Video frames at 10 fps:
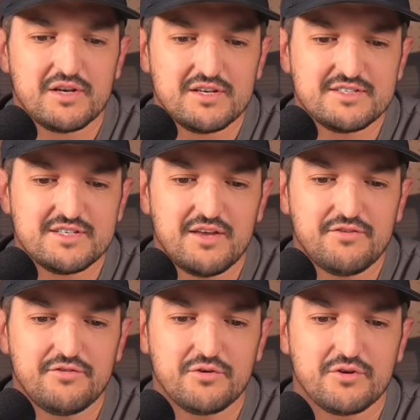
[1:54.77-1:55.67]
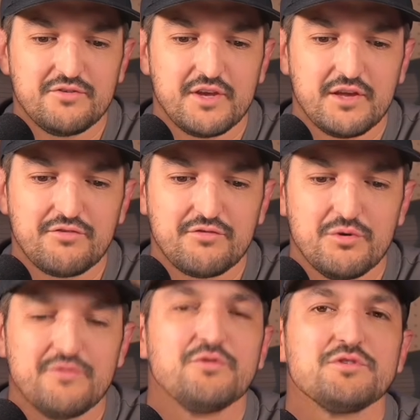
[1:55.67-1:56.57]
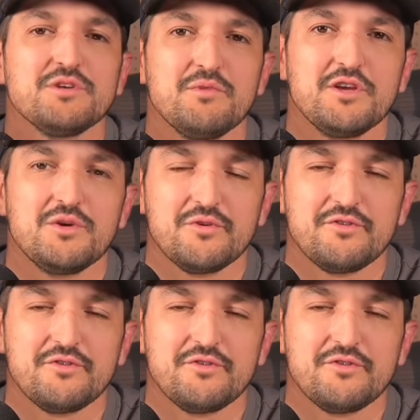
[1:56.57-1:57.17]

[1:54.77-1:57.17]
set. So you can dig through if you're somebody who wants